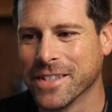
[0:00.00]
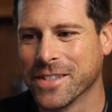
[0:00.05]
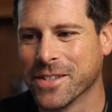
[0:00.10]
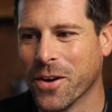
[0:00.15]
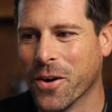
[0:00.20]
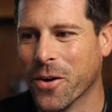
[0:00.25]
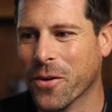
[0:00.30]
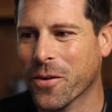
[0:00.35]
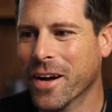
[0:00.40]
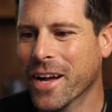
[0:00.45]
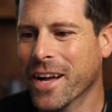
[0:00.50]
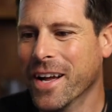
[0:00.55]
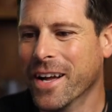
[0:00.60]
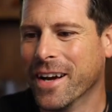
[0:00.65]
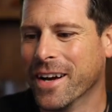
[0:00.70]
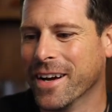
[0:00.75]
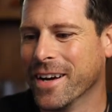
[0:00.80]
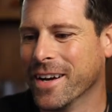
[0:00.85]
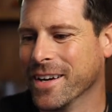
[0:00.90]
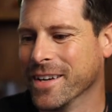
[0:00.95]
So
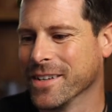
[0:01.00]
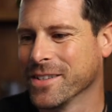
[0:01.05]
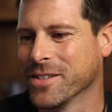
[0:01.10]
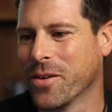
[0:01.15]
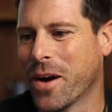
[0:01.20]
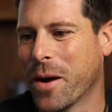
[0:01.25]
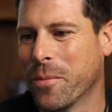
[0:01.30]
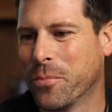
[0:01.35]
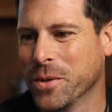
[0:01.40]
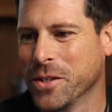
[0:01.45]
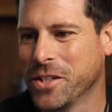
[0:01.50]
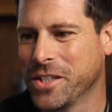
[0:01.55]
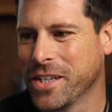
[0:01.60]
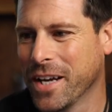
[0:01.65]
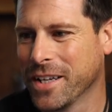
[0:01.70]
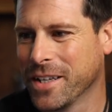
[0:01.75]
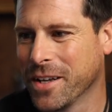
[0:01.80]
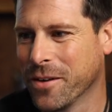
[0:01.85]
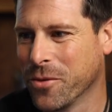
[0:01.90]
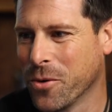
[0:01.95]
I
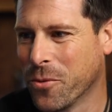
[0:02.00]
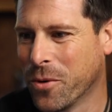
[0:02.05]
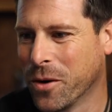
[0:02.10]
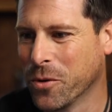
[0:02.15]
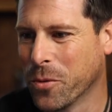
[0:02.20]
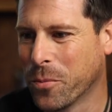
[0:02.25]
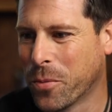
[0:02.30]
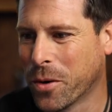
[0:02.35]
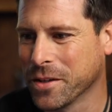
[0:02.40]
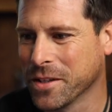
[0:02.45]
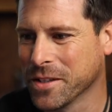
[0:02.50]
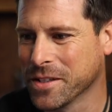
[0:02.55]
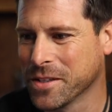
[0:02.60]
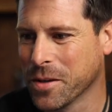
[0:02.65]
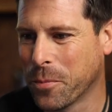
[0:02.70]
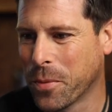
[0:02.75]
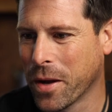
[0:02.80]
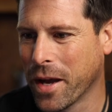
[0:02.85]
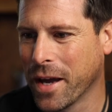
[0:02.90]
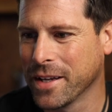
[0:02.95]
appreciate everyone who
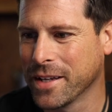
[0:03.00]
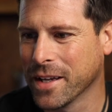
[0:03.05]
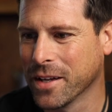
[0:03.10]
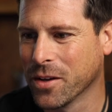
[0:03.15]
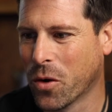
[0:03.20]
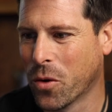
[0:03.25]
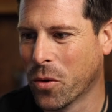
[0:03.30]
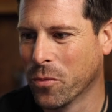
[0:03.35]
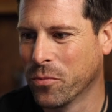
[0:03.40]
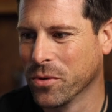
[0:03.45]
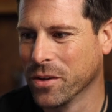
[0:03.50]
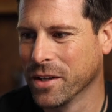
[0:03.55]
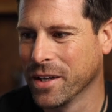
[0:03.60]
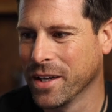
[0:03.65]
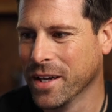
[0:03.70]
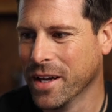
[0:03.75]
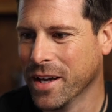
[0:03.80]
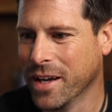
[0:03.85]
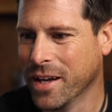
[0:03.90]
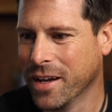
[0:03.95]
participate, and
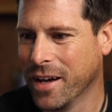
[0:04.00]
hopefully